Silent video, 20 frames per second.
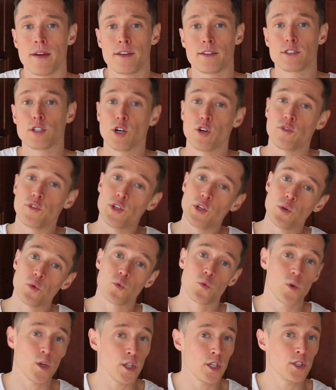So if
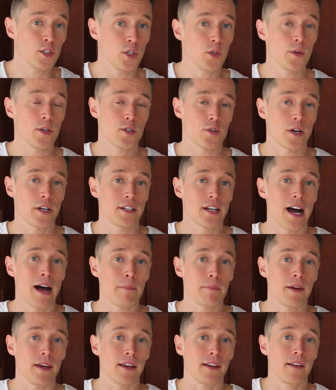you really do enjoy
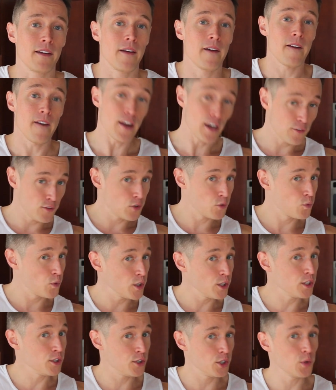topping, and if you
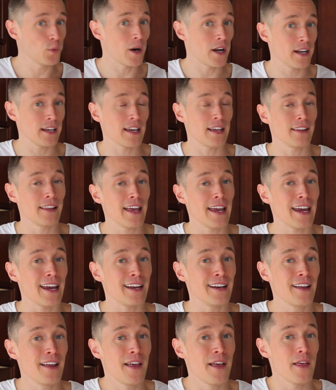really do want to get
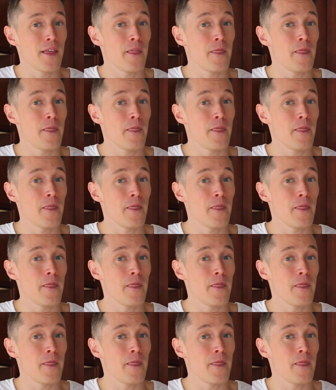laid,